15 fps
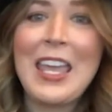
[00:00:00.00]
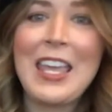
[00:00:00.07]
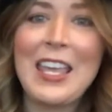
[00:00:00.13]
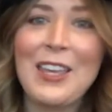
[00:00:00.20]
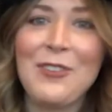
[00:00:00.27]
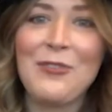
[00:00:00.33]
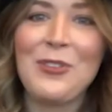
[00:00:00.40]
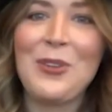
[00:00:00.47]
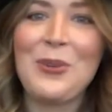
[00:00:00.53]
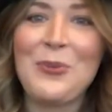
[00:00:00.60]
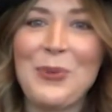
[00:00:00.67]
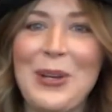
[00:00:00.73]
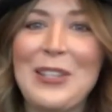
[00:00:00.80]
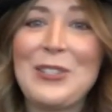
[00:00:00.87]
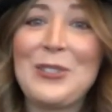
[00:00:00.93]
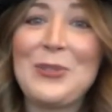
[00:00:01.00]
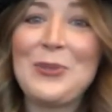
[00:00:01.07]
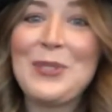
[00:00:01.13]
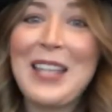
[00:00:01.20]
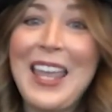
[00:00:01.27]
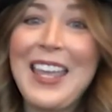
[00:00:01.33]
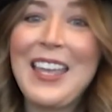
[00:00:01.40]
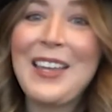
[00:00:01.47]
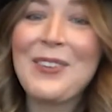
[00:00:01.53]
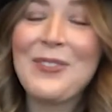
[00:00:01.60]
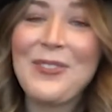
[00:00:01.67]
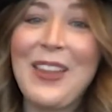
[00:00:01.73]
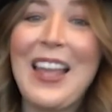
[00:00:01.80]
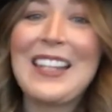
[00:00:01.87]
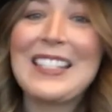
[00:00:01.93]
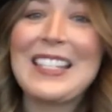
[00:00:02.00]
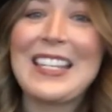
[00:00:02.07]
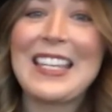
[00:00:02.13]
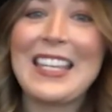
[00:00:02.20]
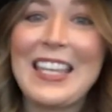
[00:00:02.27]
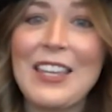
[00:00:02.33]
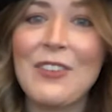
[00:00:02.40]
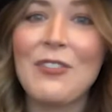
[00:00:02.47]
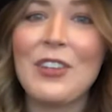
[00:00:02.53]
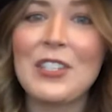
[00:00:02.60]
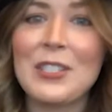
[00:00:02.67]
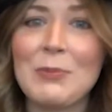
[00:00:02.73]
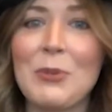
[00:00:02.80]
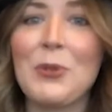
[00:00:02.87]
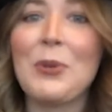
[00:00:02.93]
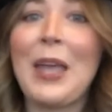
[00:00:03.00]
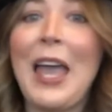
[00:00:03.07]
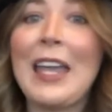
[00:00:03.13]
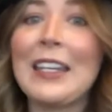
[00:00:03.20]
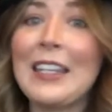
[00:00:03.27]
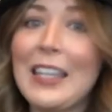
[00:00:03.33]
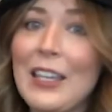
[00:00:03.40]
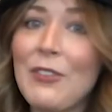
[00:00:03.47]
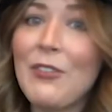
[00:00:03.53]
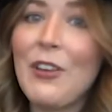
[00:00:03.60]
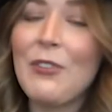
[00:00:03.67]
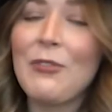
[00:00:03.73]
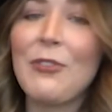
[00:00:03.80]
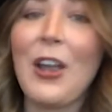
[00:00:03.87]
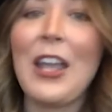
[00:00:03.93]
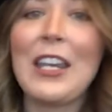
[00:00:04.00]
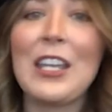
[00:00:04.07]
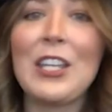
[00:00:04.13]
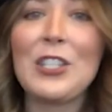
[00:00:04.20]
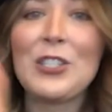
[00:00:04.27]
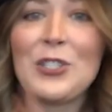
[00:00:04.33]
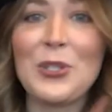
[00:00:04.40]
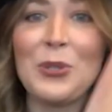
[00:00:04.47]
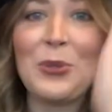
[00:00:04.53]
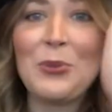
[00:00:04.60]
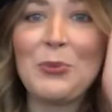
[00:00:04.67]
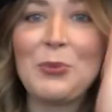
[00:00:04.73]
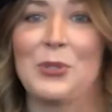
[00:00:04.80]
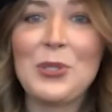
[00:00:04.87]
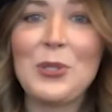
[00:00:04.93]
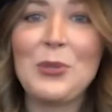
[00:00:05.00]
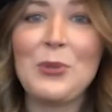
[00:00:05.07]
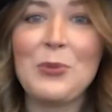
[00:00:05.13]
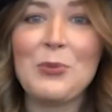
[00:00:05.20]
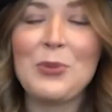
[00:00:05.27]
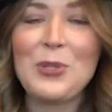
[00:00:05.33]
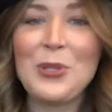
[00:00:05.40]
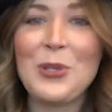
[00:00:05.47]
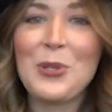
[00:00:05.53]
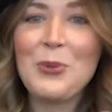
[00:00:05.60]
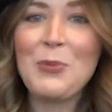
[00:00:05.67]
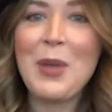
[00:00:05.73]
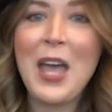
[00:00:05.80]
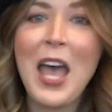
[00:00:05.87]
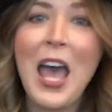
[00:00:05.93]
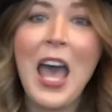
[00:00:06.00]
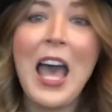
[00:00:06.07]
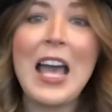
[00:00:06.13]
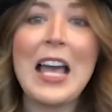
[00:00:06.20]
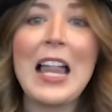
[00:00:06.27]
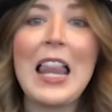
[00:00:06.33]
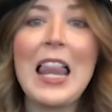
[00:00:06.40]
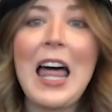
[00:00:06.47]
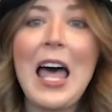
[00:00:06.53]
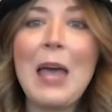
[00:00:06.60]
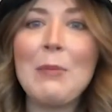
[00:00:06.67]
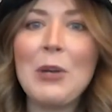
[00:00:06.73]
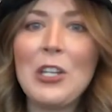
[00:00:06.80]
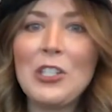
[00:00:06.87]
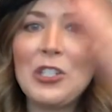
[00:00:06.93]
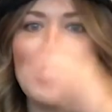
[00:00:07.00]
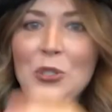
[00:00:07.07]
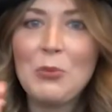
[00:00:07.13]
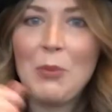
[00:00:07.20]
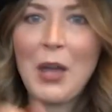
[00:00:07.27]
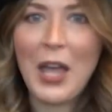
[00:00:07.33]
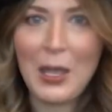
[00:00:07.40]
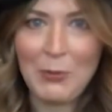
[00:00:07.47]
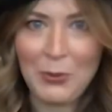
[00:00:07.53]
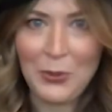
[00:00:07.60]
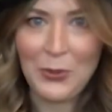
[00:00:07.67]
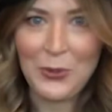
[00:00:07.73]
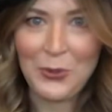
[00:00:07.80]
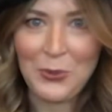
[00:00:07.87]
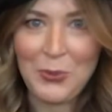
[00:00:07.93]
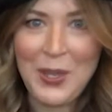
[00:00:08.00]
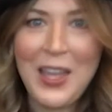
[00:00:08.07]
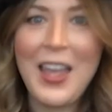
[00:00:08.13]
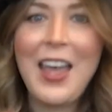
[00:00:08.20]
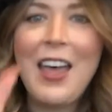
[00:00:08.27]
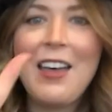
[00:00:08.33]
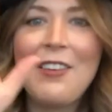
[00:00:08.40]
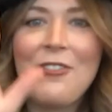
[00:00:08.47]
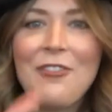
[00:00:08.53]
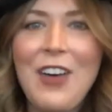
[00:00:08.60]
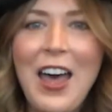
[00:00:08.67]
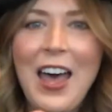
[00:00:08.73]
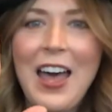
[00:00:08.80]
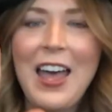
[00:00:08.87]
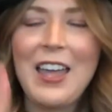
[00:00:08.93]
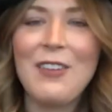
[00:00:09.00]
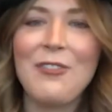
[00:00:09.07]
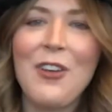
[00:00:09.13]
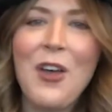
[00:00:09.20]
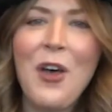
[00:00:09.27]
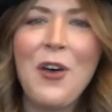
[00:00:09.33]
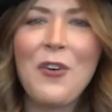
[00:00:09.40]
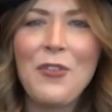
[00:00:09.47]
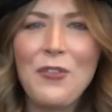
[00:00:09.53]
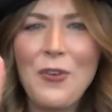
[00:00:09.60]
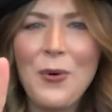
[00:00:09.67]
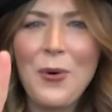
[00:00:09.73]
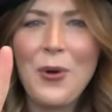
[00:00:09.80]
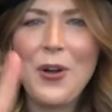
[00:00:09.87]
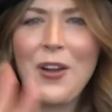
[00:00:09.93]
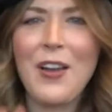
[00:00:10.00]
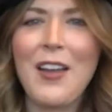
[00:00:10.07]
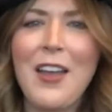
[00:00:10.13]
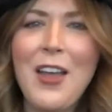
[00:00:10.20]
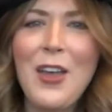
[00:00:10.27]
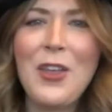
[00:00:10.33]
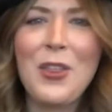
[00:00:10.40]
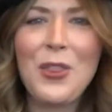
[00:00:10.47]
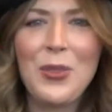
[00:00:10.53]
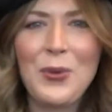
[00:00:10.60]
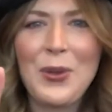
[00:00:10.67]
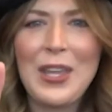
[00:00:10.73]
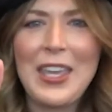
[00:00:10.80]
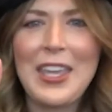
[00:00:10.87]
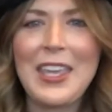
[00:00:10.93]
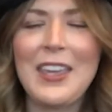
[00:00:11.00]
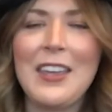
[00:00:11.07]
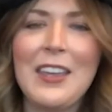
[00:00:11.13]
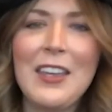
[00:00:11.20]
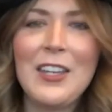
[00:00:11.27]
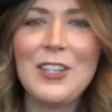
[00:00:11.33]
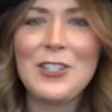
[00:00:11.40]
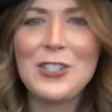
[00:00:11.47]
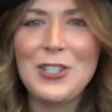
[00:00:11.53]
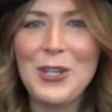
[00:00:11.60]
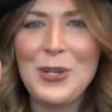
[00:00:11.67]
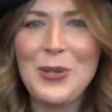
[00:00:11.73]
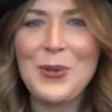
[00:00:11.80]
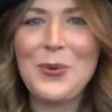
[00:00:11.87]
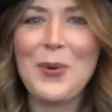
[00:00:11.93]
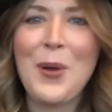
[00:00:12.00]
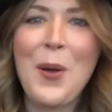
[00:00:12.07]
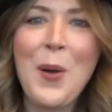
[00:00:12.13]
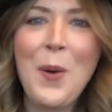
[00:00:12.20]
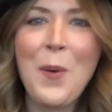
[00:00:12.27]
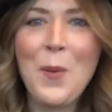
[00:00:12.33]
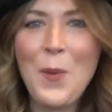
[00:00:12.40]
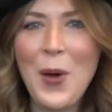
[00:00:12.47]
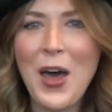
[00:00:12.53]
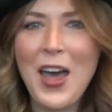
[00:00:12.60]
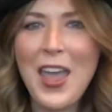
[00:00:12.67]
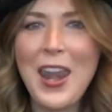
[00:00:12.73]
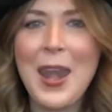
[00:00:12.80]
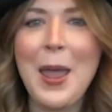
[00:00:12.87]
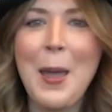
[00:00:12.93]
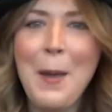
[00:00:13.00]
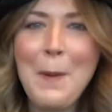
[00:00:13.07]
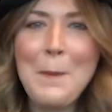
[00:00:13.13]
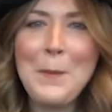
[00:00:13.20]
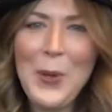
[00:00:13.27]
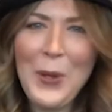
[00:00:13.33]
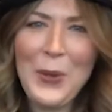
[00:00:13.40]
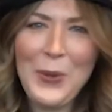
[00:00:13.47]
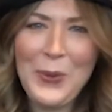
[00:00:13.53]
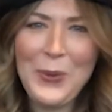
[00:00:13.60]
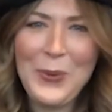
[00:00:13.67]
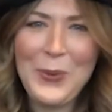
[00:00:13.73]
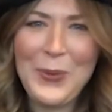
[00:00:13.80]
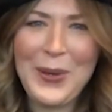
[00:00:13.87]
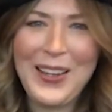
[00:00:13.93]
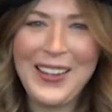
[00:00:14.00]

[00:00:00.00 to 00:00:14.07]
If you want to take a flight to give a spook and give a fright, zoom, zoom, zoom, climb onto my broom. Five, four, three, two, one, boo!